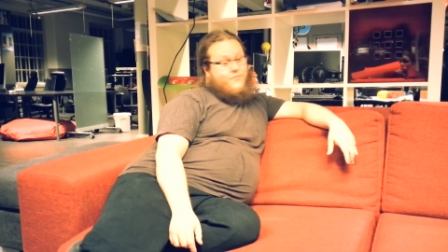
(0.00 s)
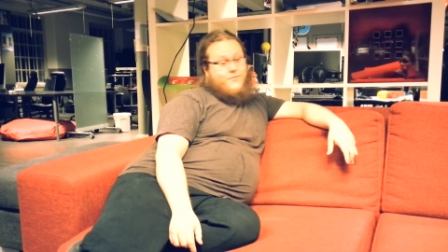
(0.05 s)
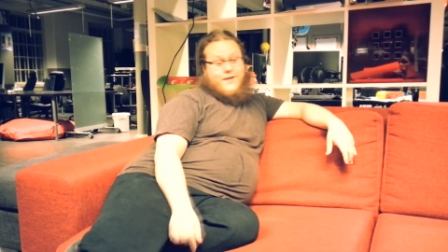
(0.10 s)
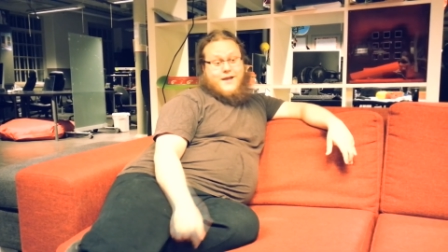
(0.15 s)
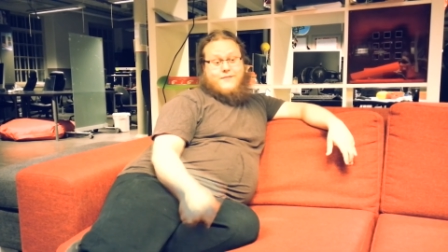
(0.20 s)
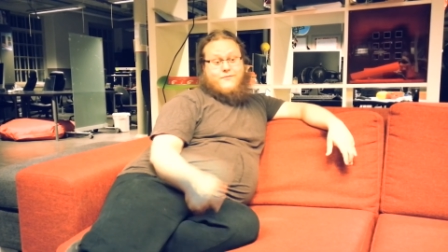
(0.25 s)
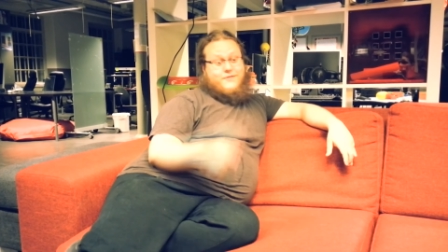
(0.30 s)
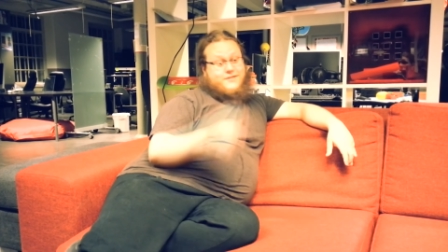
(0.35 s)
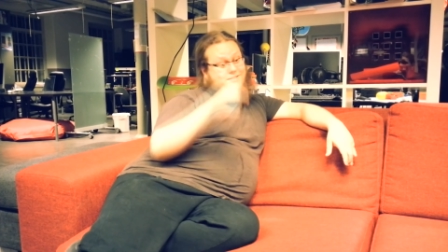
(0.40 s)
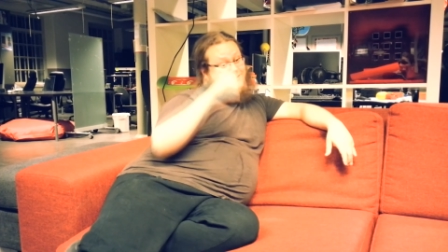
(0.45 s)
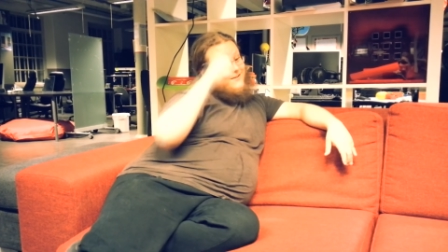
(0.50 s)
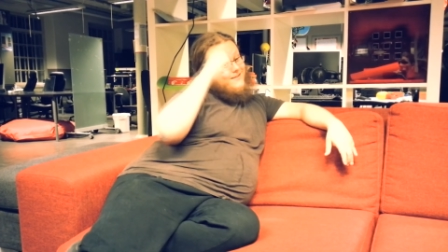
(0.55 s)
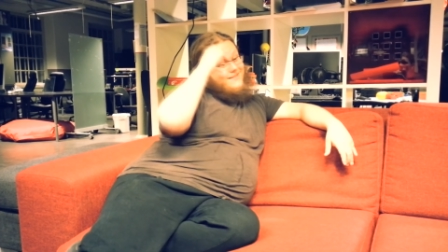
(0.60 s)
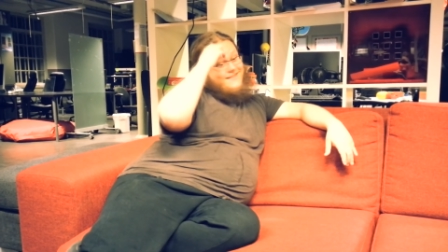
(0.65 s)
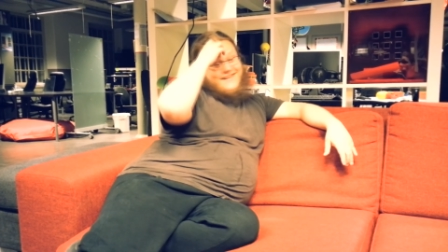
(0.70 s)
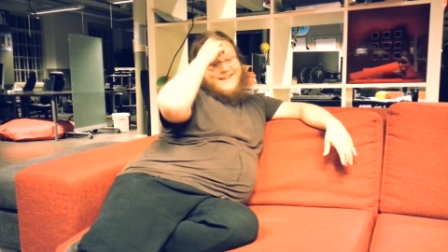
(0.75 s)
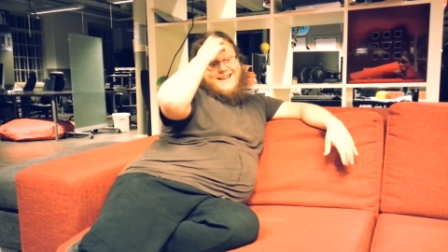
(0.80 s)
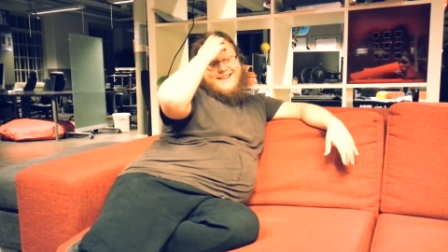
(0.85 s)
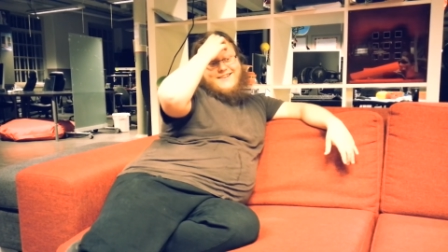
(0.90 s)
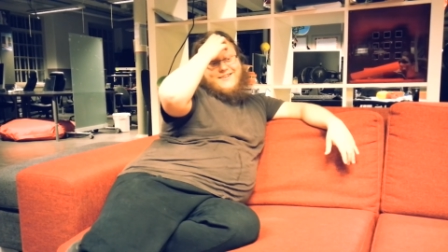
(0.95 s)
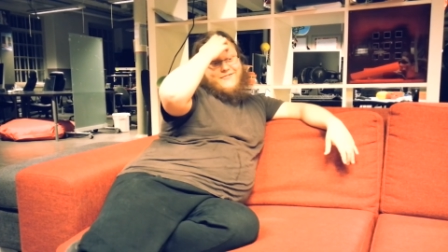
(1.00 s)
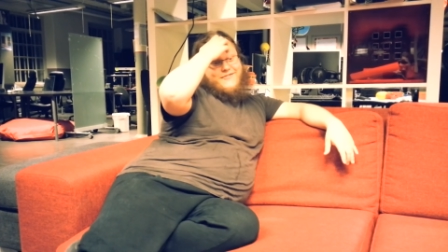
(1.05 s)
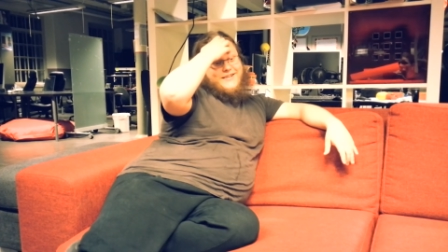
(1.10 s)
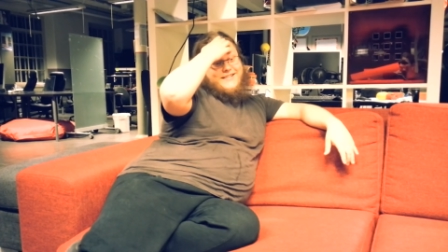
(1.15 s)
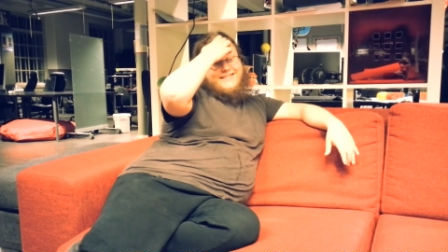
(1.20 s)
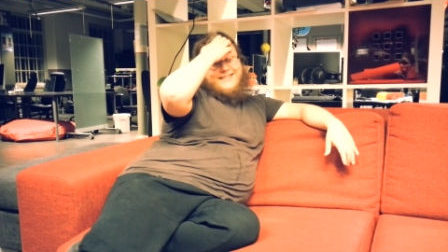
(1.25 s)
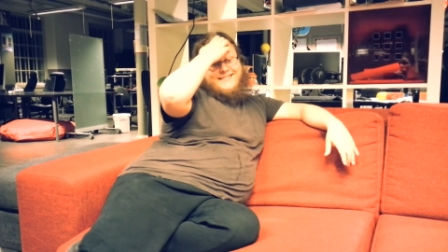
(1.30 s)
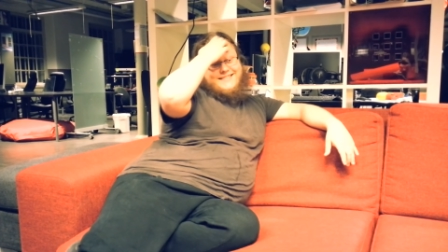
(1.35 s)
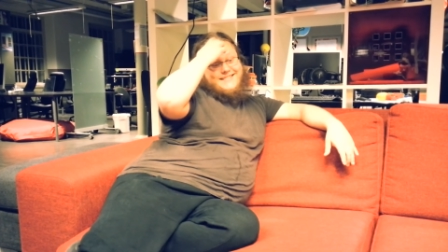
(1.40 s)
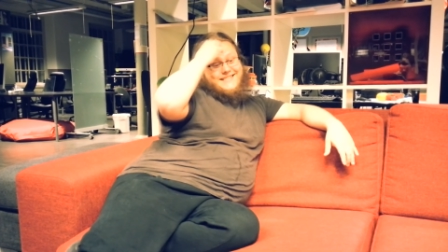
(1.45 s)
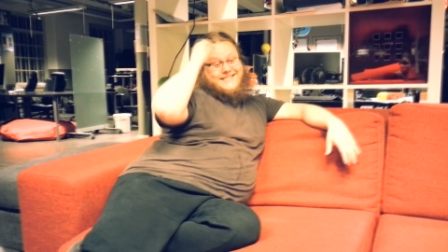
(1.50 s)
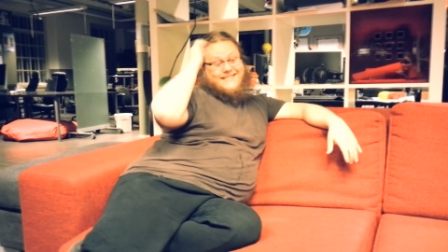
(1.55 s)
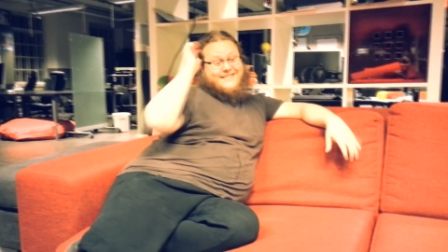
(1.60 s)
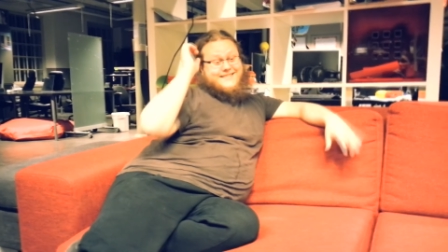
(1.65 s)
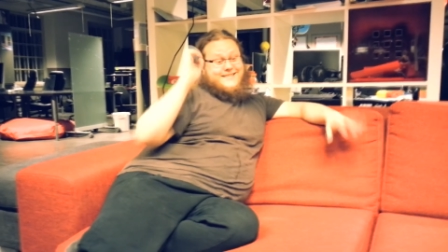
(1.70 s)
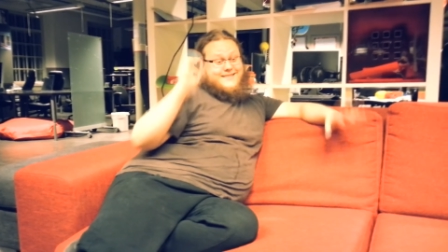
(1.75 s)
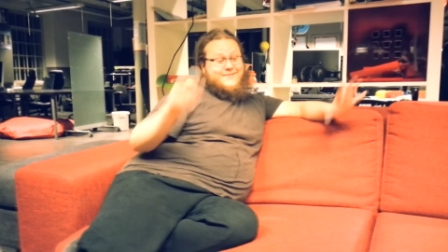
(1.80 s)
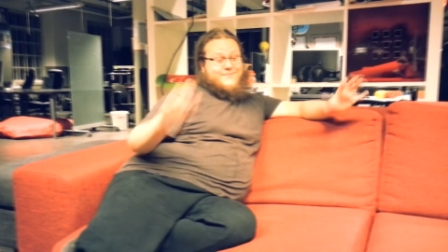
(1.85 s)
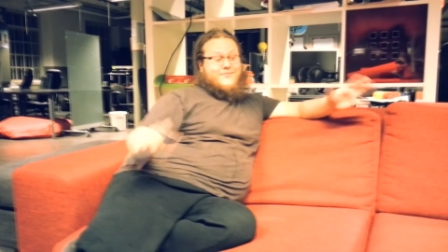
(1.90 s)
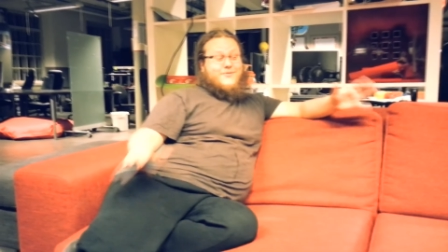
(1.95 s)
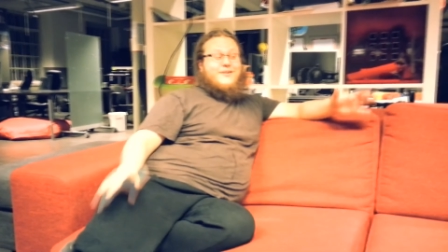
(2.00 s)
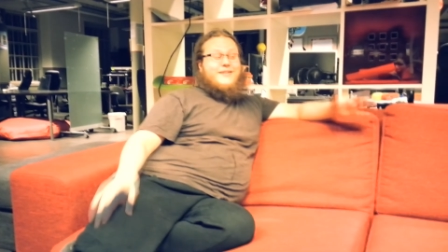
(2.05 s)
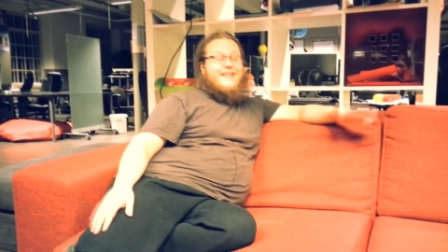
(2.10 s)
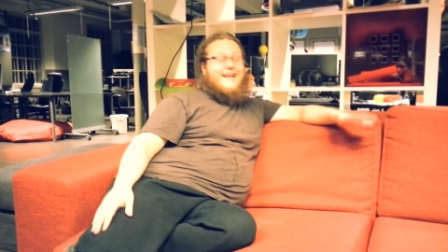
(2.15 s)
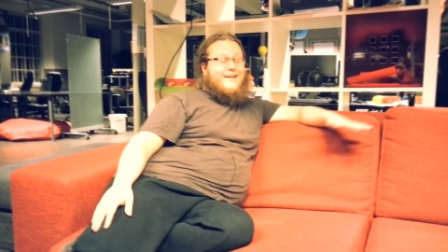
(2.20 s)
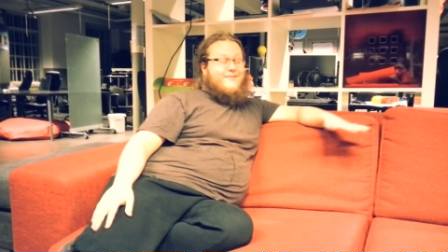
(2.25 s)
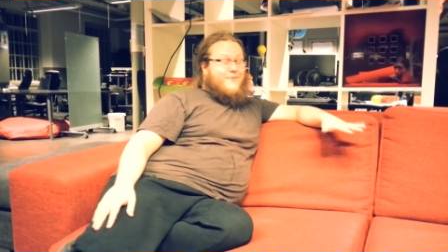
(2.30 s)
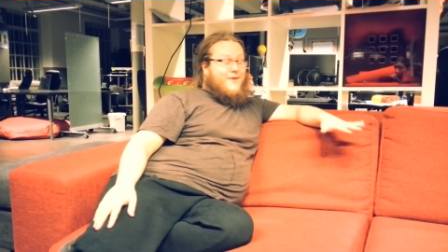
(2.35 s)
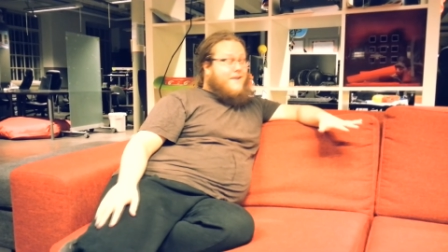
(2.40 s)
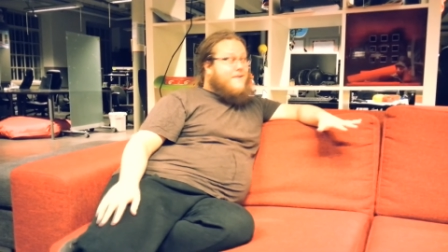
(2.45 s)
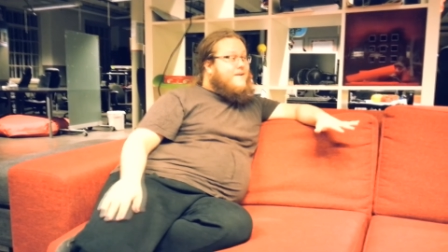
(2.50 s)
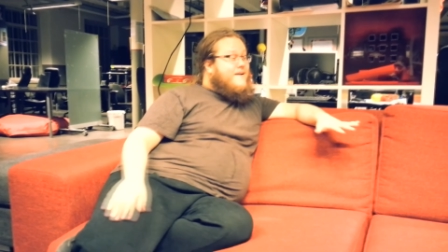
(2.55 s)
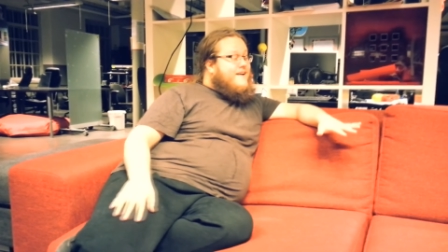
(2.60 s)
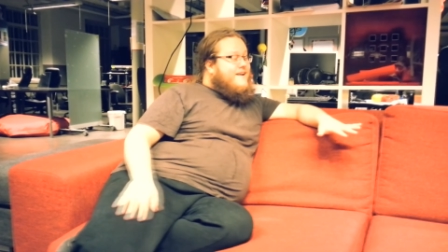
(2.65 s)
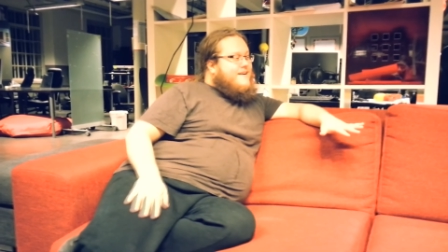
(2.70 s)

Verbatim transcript: that was not the end of it. Let's, let's just put it that way.